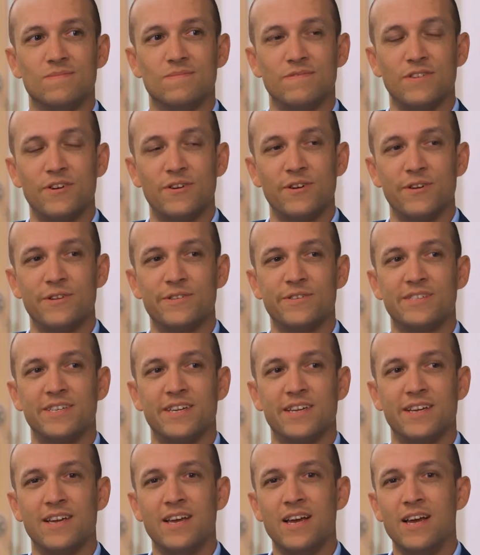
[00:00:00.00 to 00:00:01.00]
Very
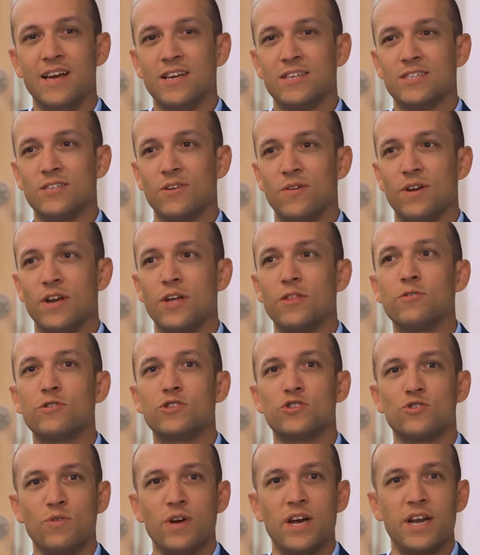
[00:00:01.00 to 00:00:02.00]
interesting. So another
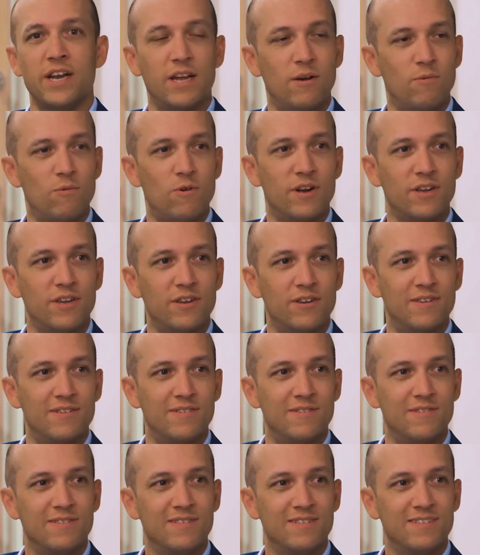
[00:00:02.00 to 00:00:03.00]
trend I want you
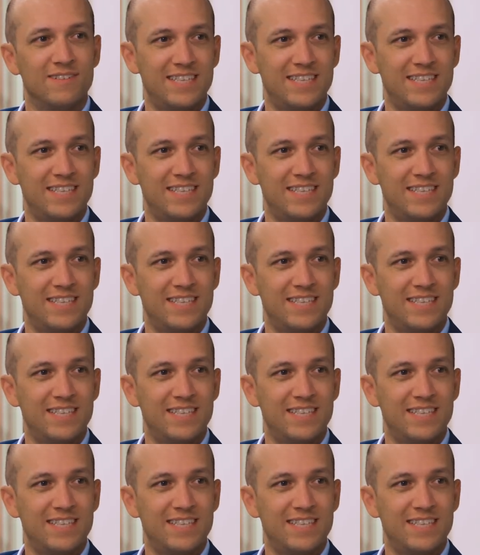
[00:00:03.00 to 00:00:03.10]
to